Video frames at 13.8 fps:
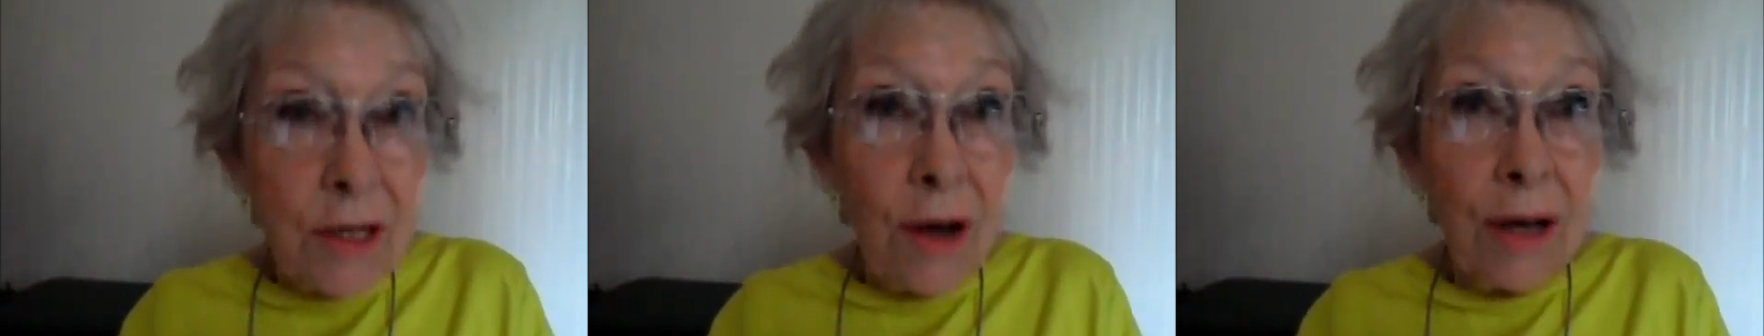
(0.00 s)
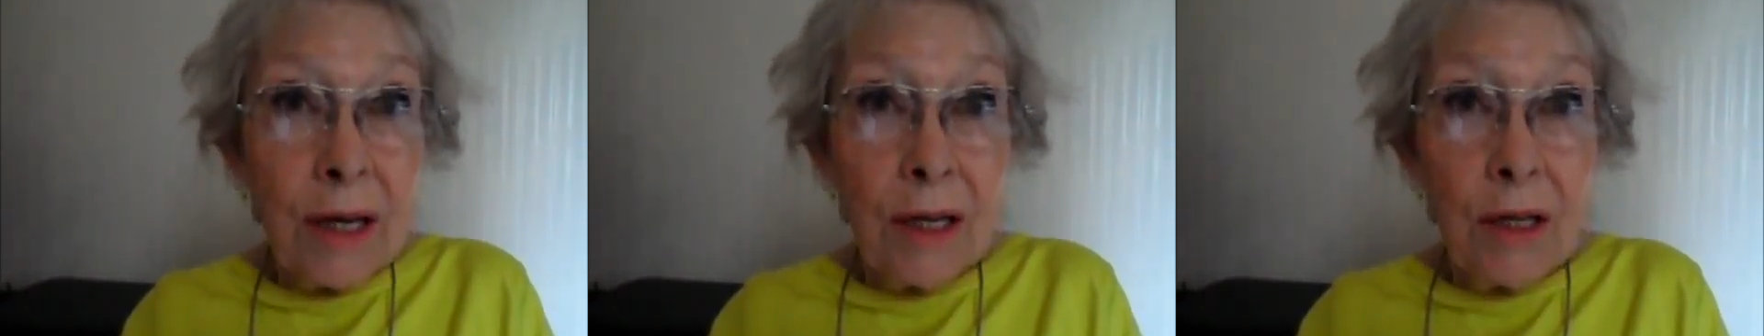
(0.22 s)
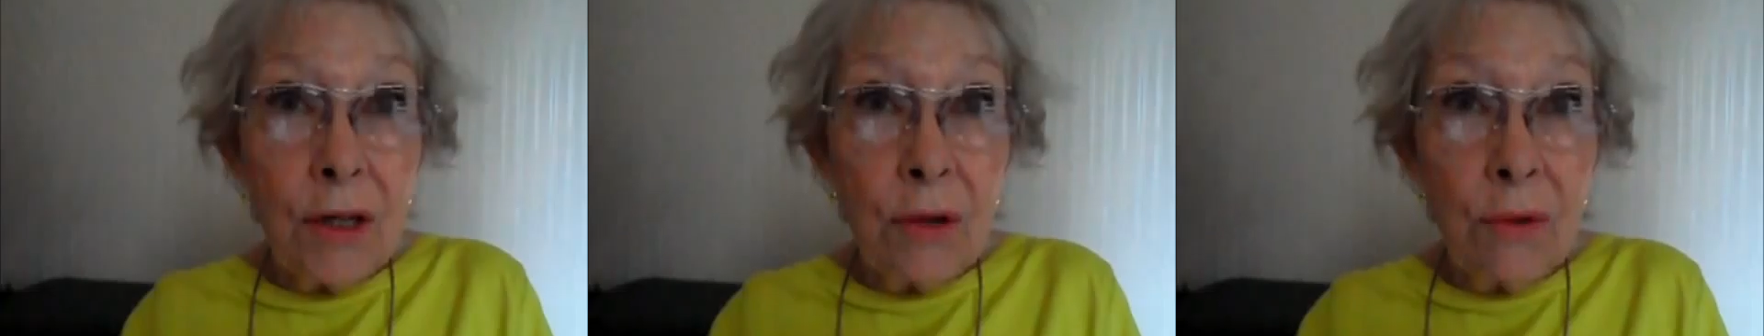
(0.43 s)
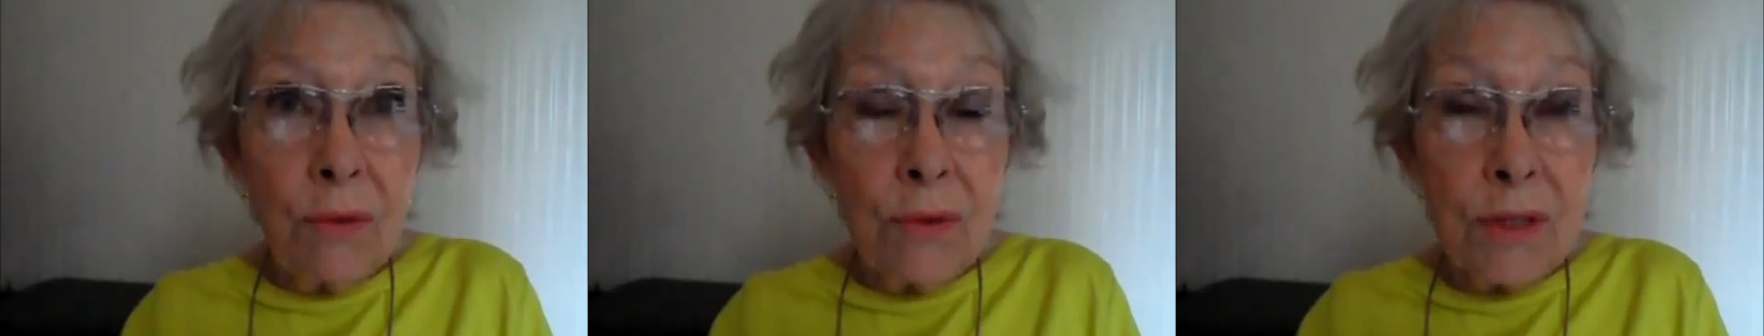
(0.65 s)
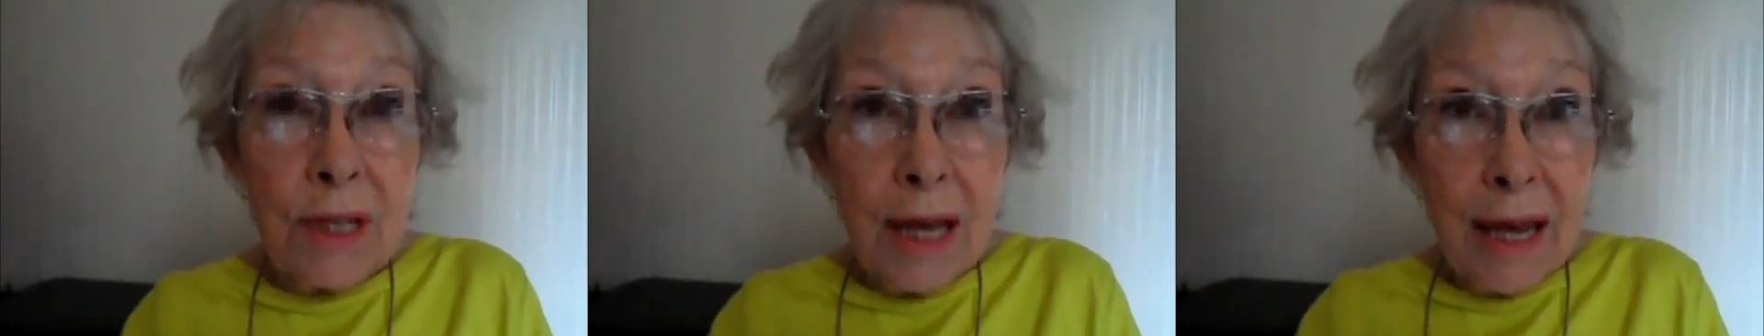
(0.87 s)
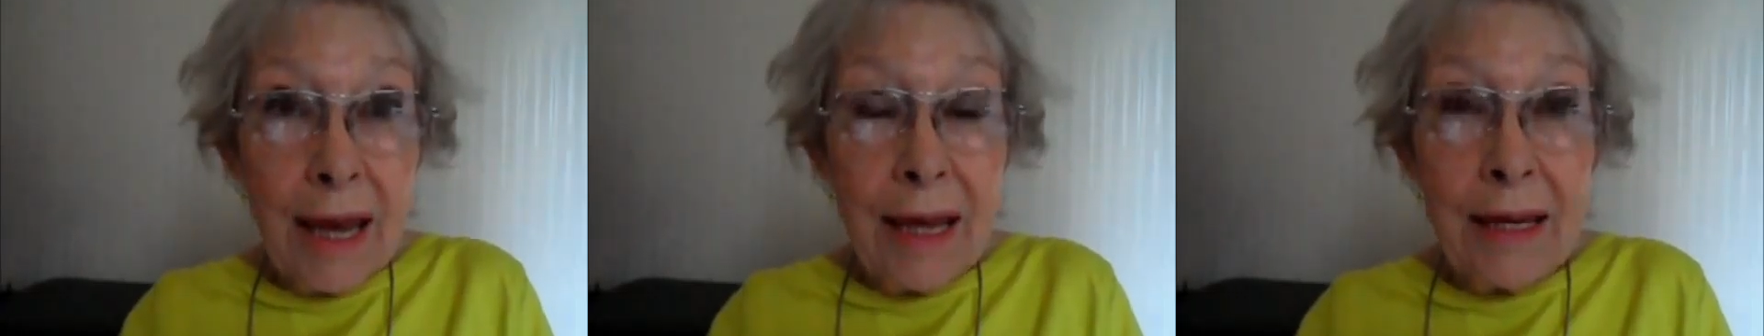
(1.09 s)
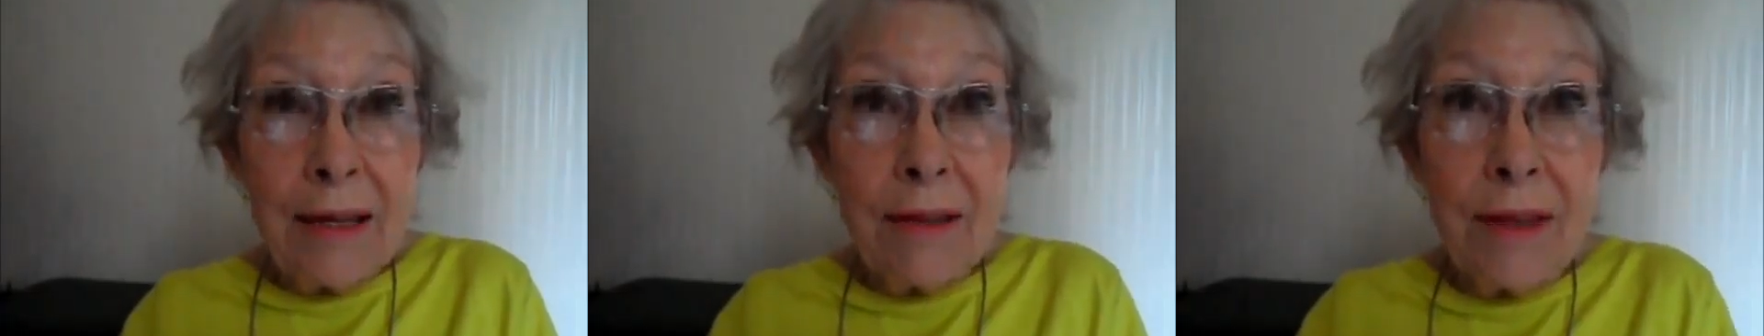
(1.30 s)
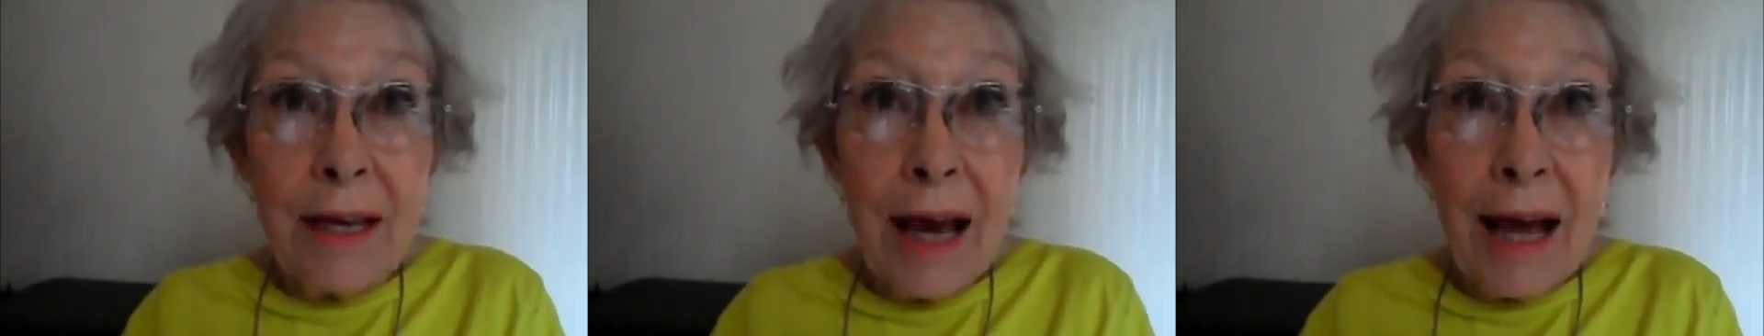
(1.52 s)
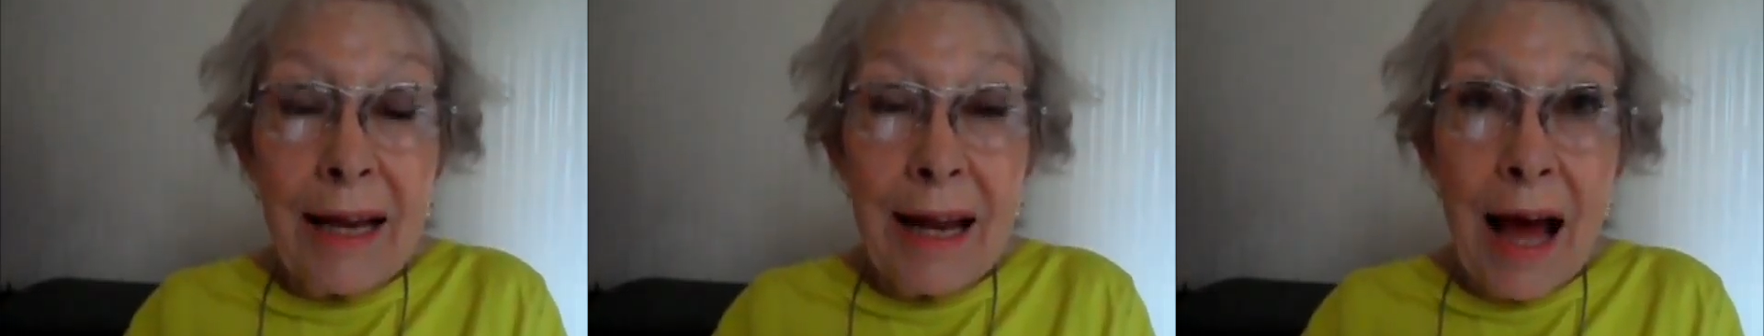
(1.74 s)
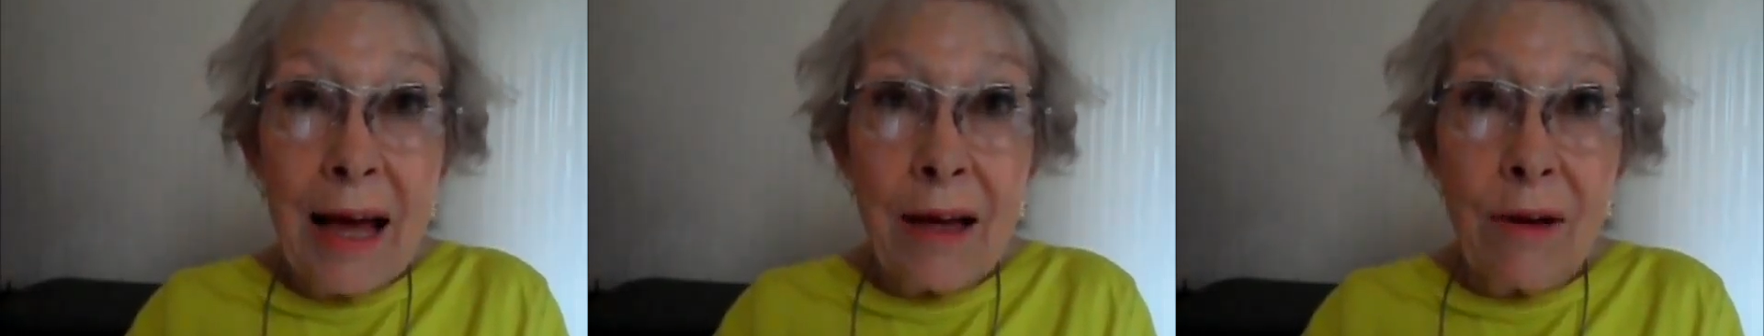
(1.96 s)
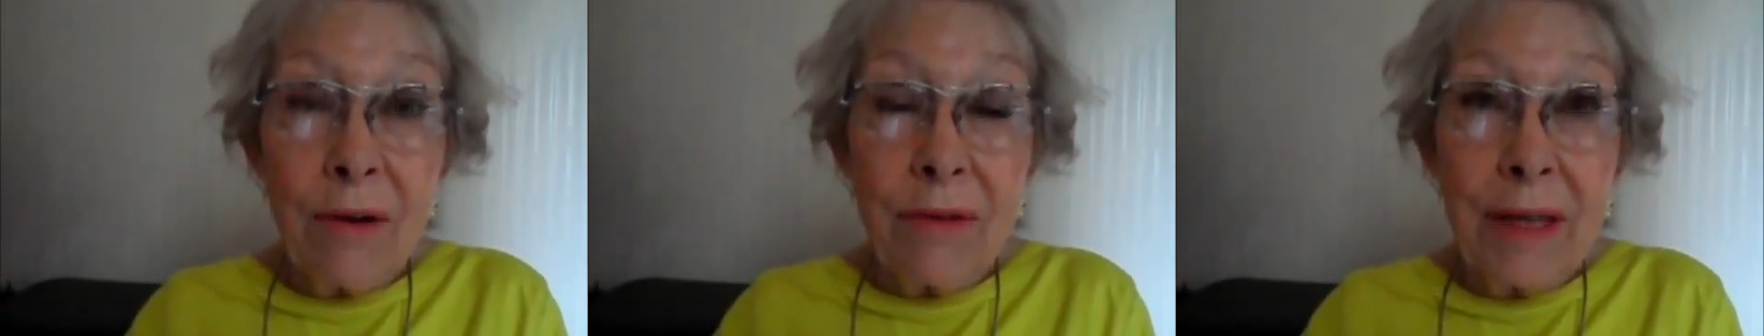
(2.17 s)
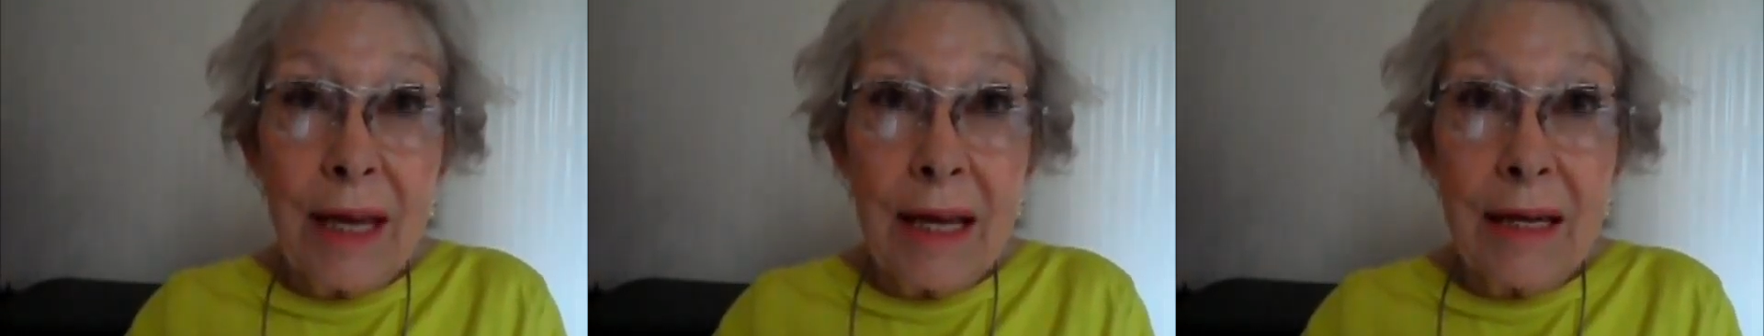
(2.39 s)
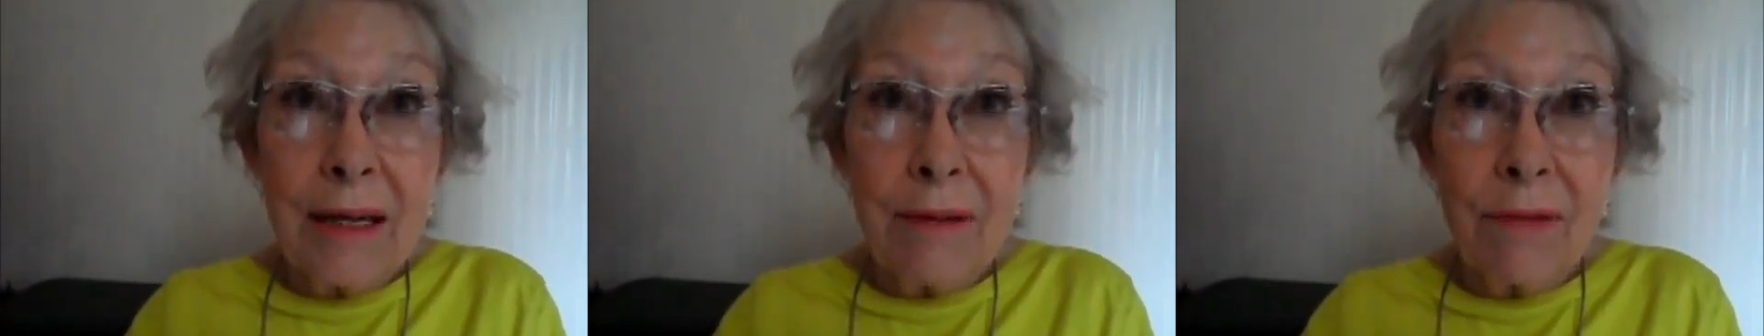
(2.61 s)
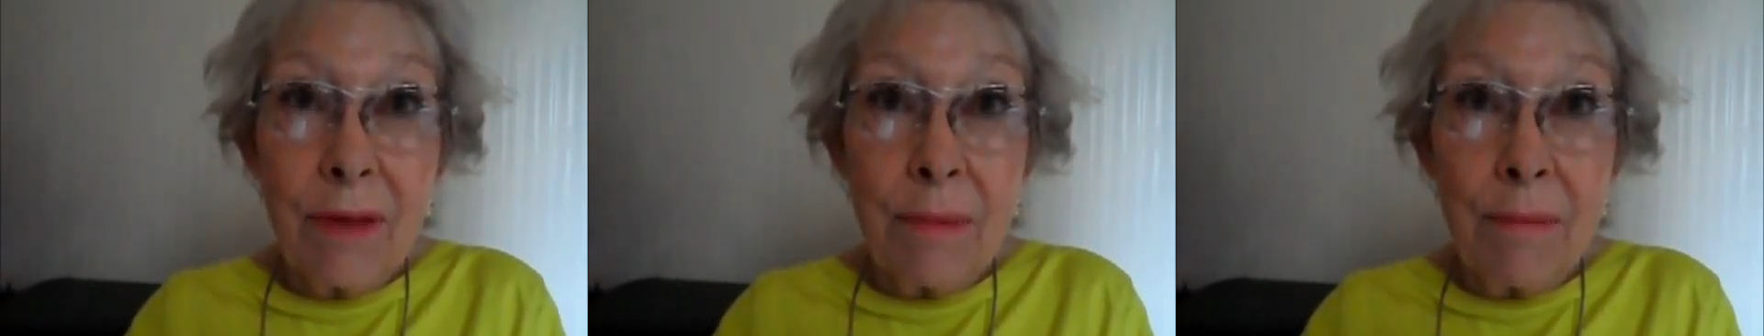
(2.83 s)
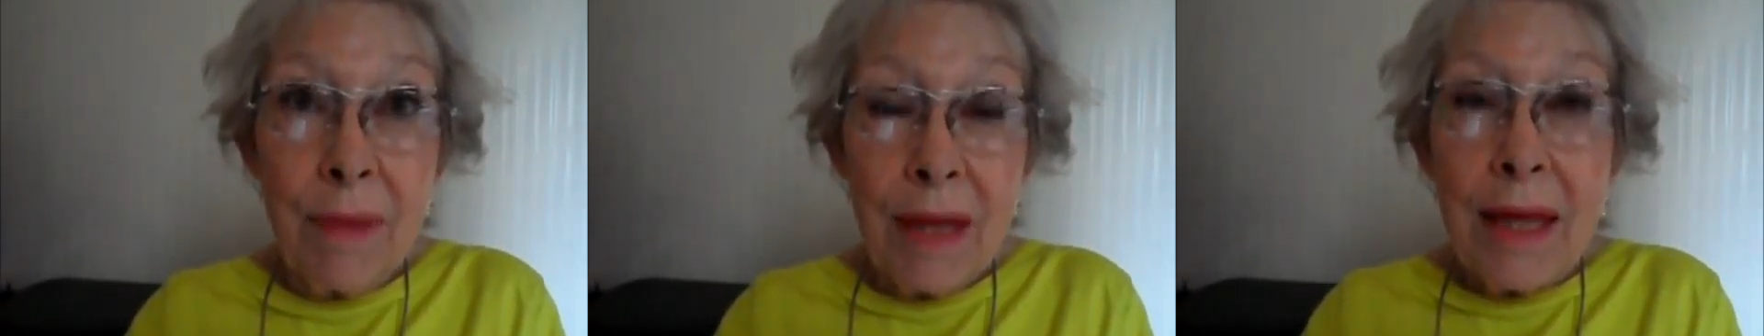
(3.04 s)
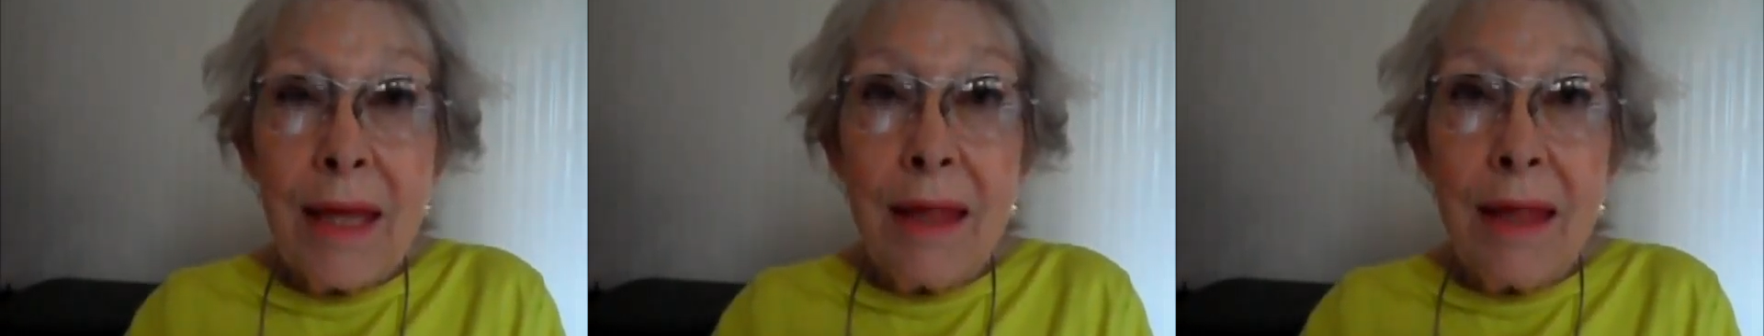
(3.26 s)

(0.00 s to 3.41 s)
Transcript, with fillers: so I can use anything I like on the end of them